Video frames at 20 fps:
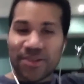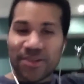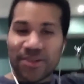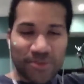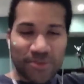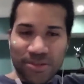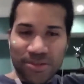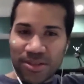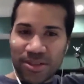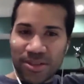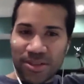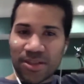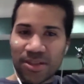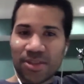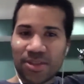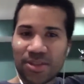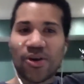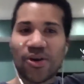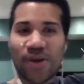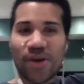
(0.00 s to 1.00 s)
I was
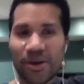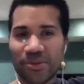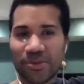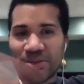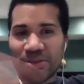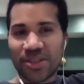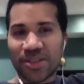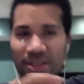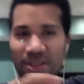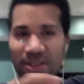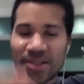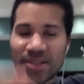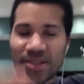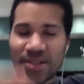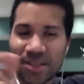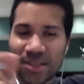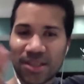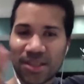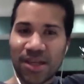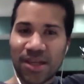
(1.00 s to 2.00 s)
thinking
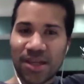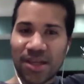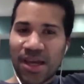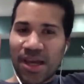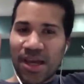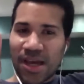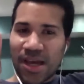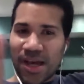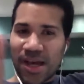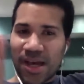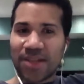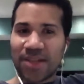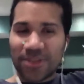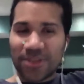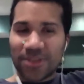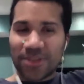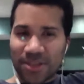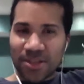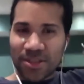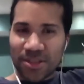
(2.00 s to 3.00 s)
because I had the
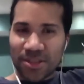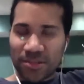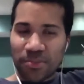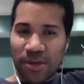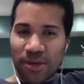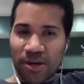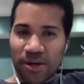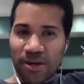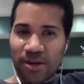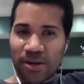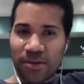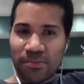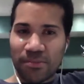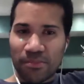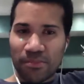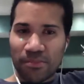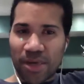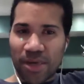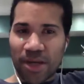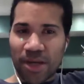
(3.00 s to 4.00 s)
Touch Bar
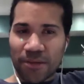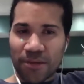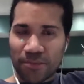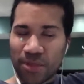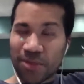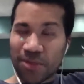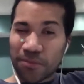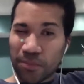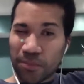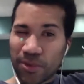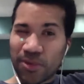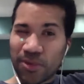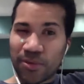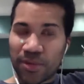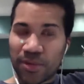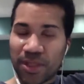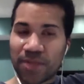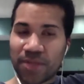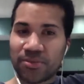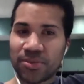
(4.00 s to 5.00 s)
MacBook Pro
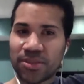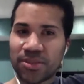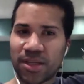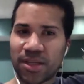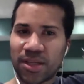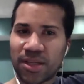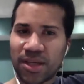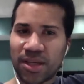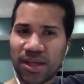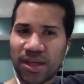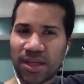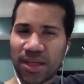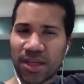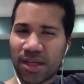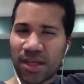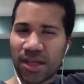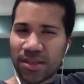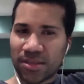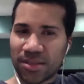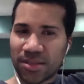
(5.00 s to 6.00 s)
and I was like, I
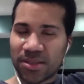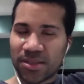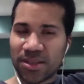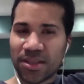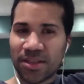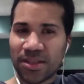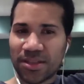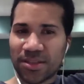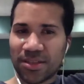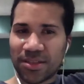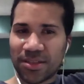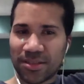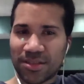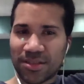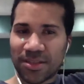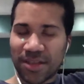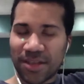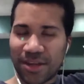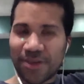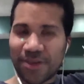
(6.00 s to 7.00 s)
can't sync this
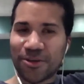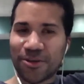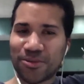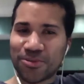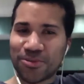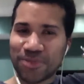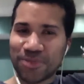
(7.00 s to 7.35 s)
now.